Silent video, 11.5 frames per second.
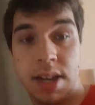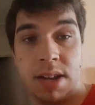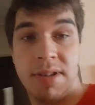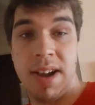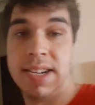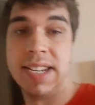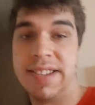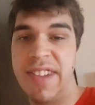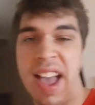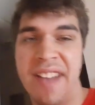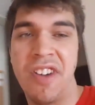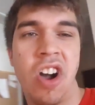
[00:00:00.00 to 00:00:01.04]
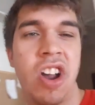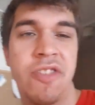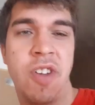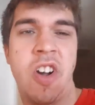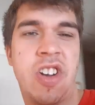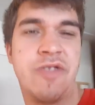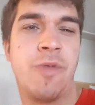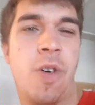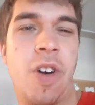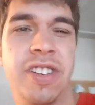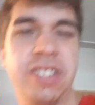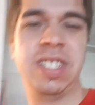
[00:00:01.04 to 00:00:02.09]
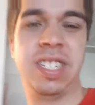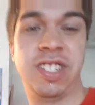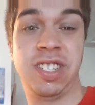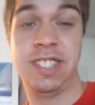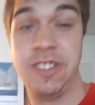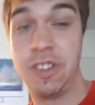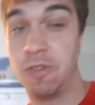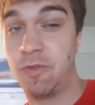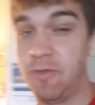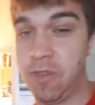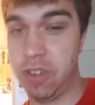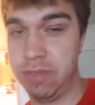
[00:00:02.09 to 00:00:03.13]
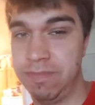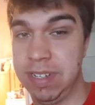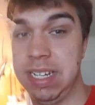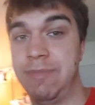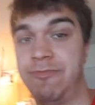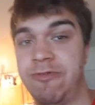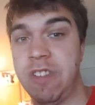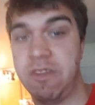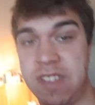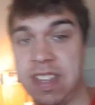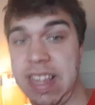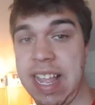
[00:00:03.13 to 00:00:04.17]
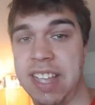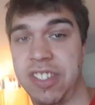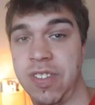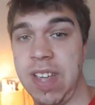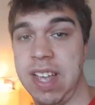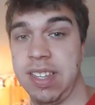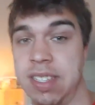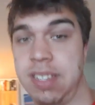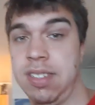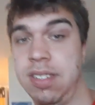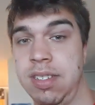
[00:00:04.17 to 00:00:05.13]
I didn't even have hot water. It's just lukewarm, but it broke the glass, you guys.